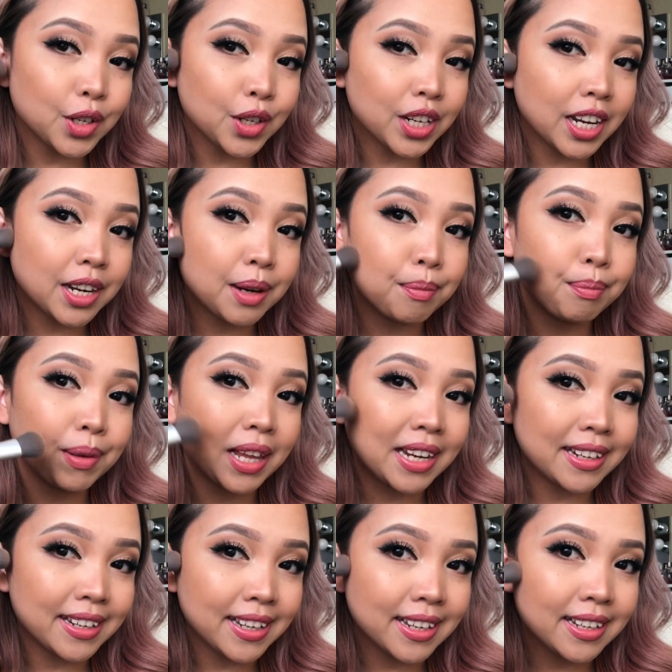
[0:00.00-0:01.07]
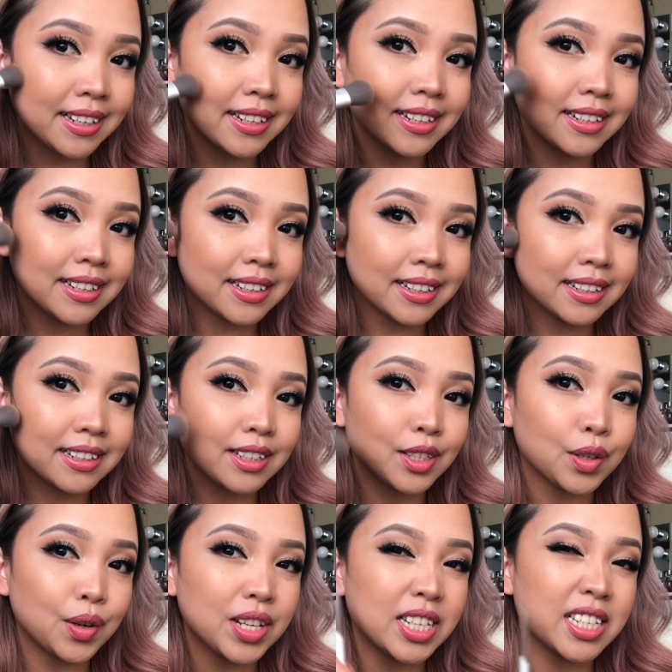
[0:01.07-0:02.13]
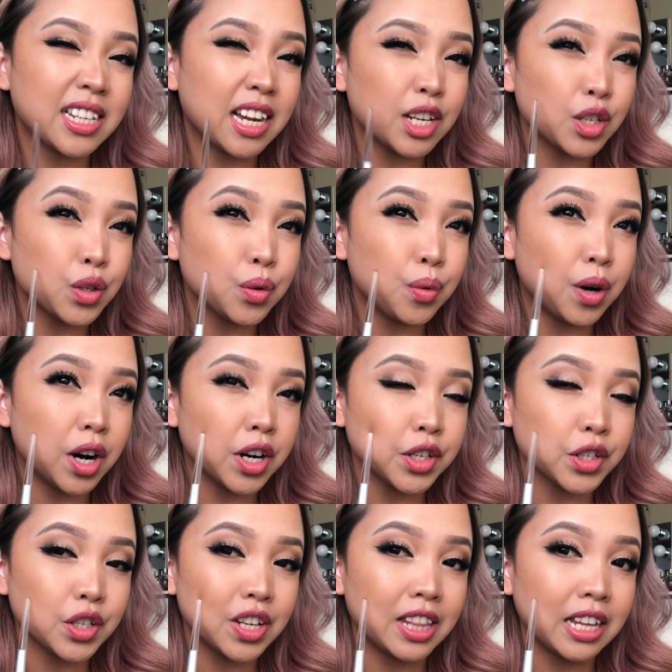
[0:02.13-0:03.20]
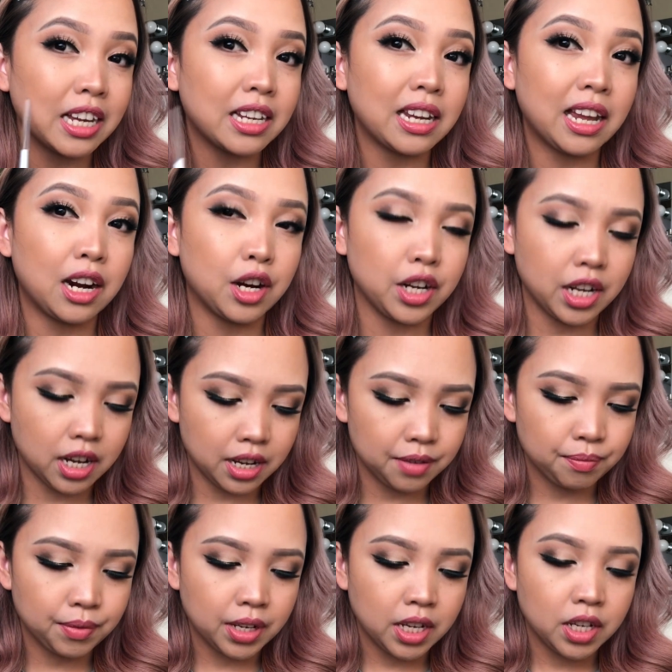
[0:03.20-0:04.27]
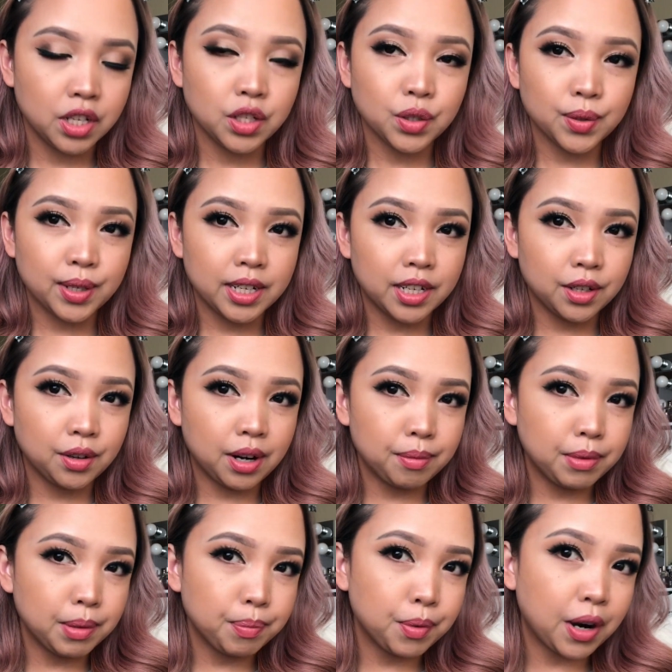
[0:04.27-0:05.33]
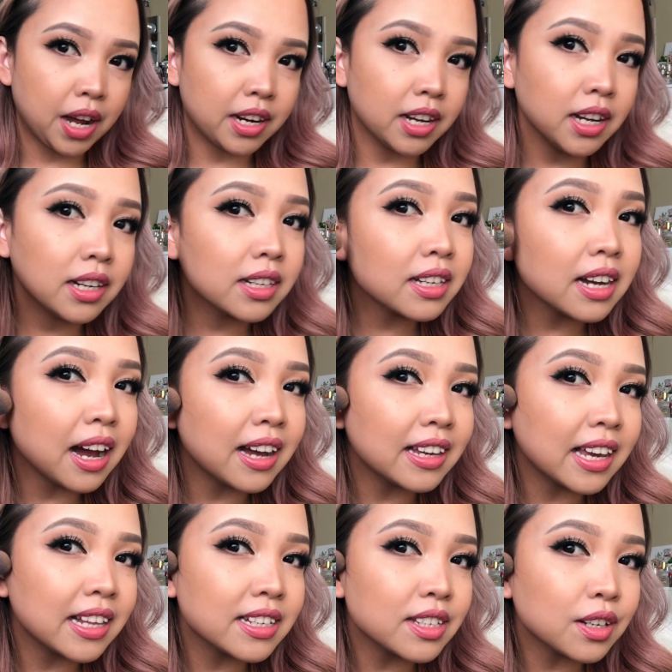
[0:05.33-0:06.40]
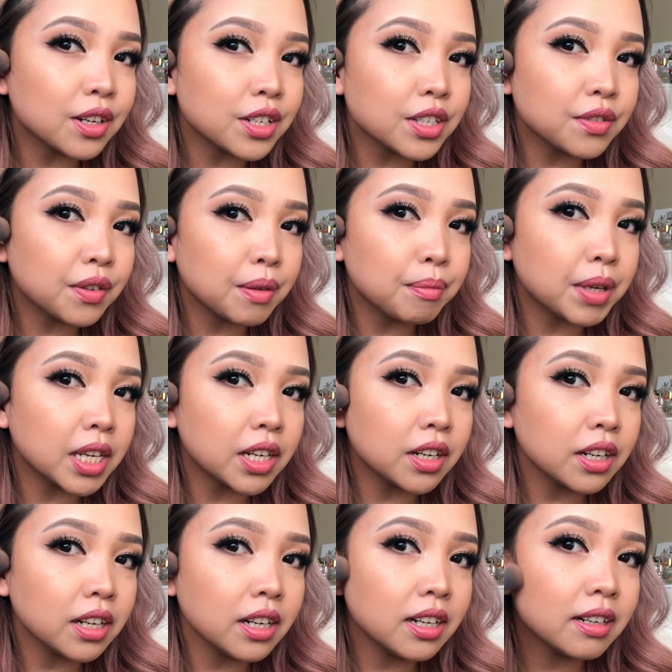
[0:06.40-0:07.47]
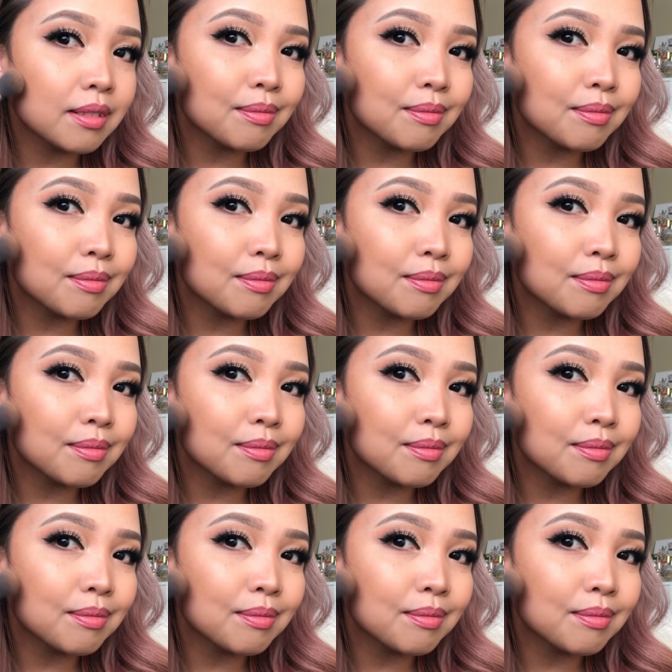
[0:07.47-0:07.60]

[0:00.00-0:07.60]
you're gonna blend it so it's not too harsh in that area. So we're gonna grab the product, again starts from here.